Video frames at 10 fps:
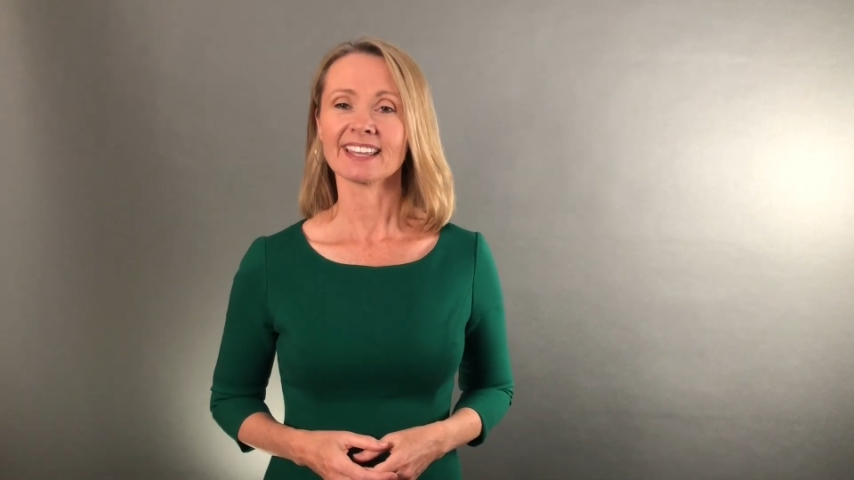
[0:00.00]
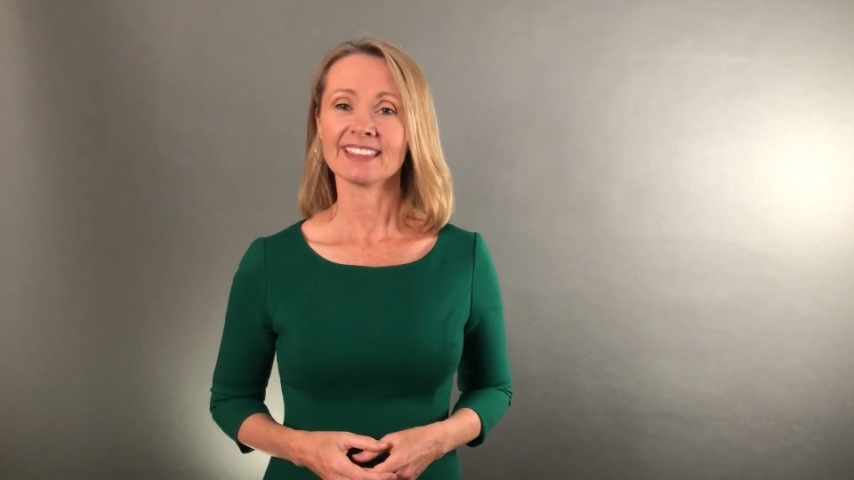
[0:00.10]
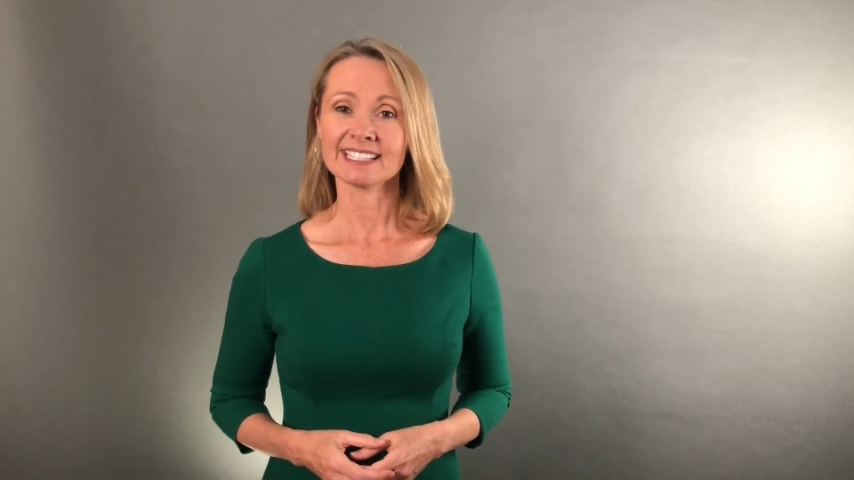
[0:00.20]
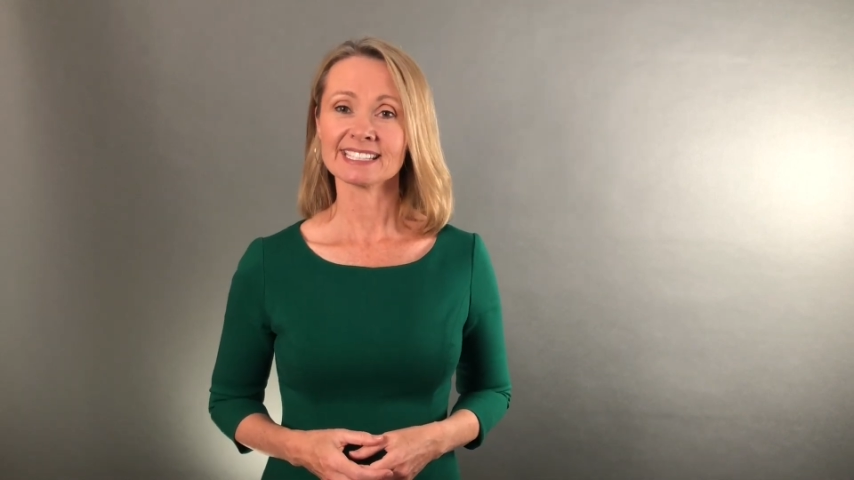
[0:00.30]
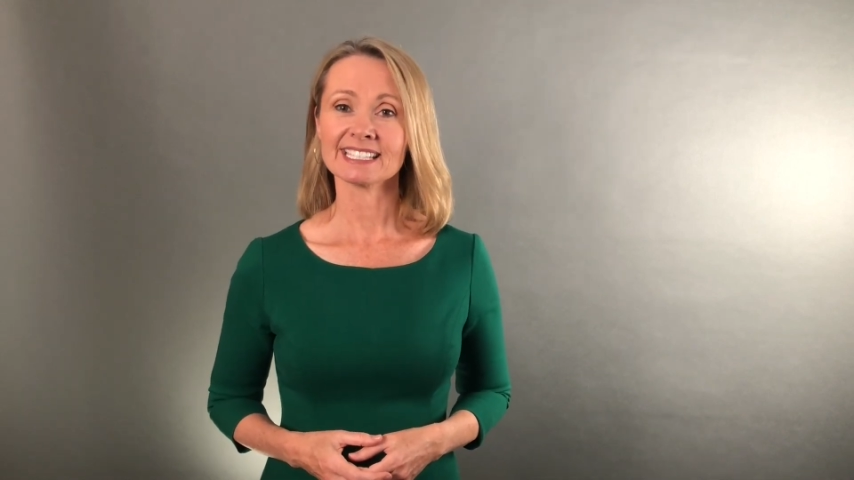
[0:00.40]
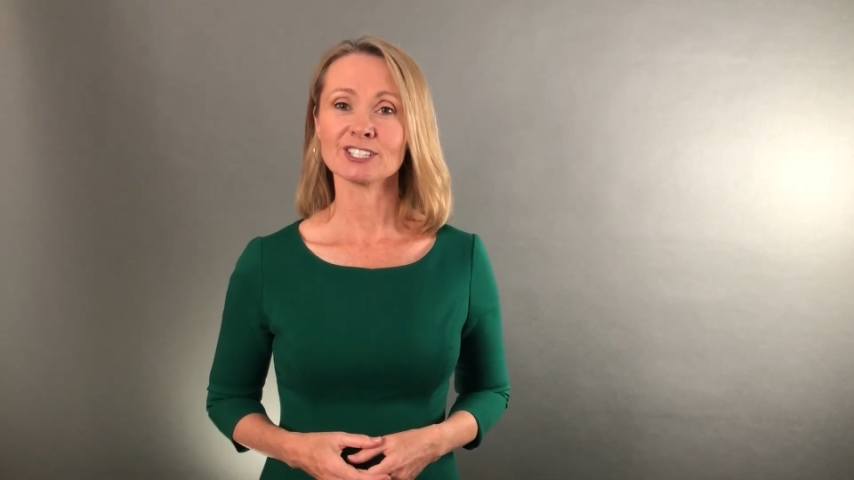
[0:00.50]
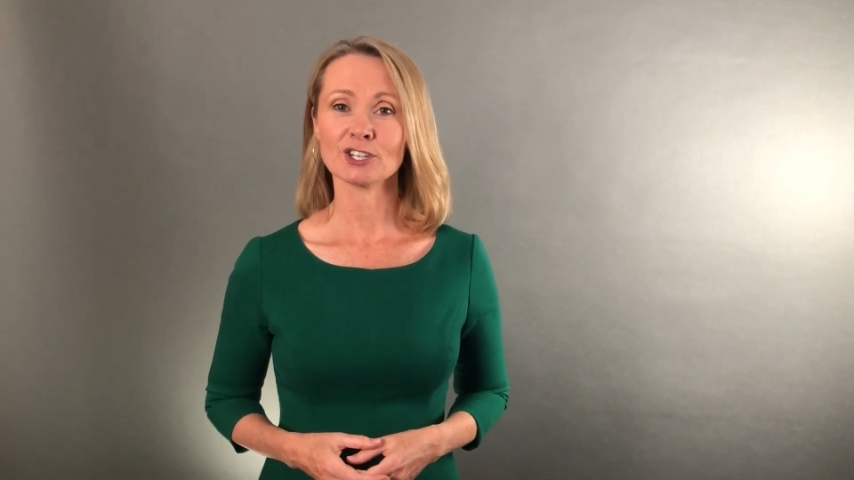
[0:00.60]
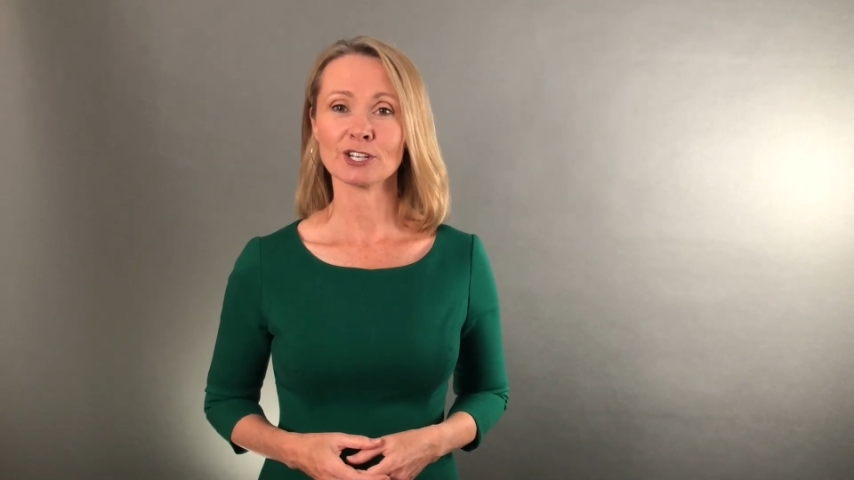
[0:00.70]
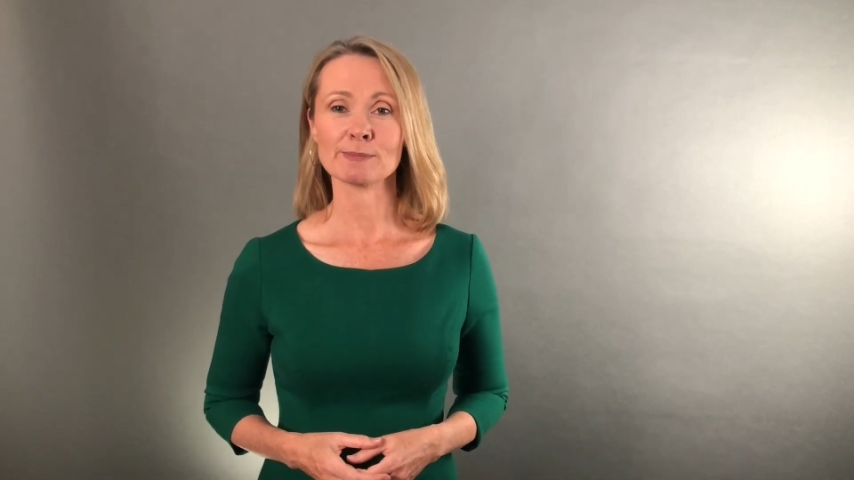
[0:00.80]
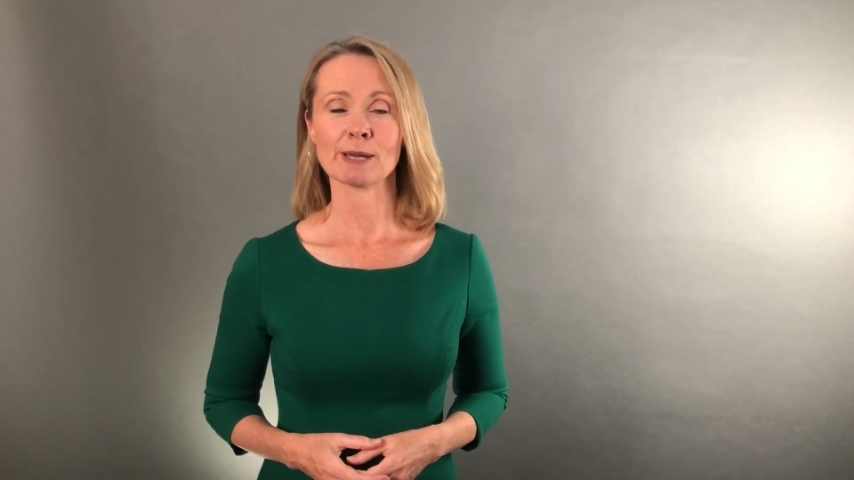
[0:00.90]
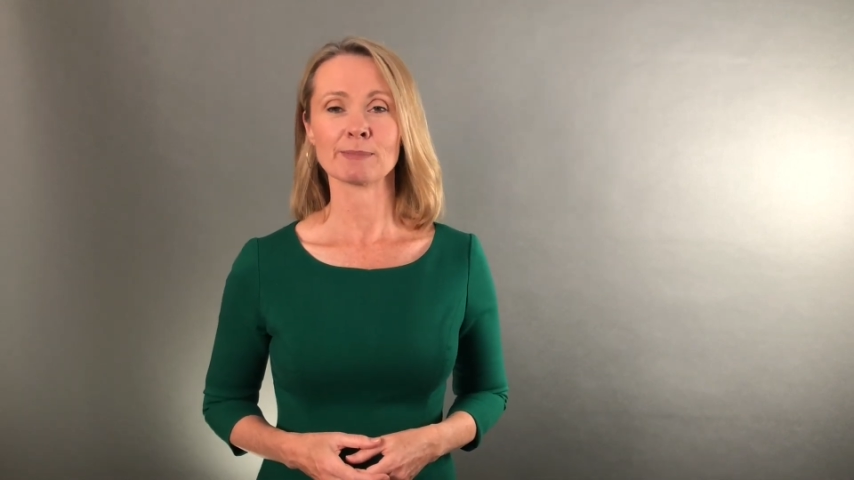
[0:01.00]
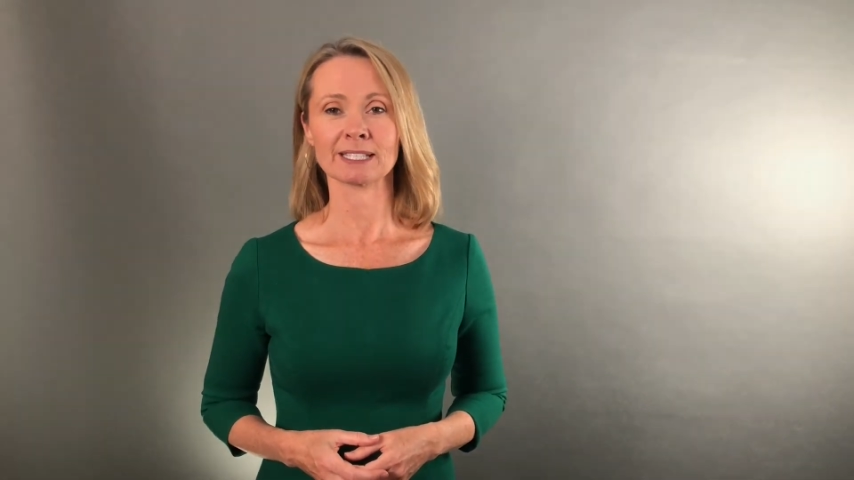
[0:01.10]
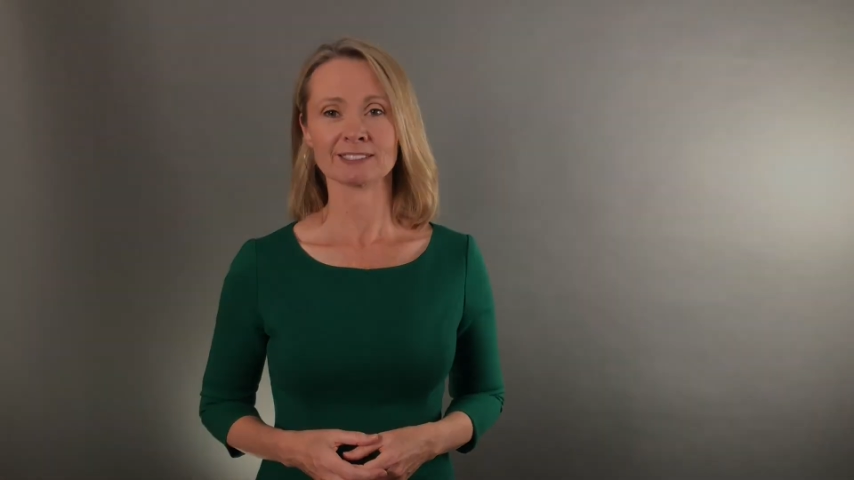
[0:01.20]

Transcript: This is journey mapping.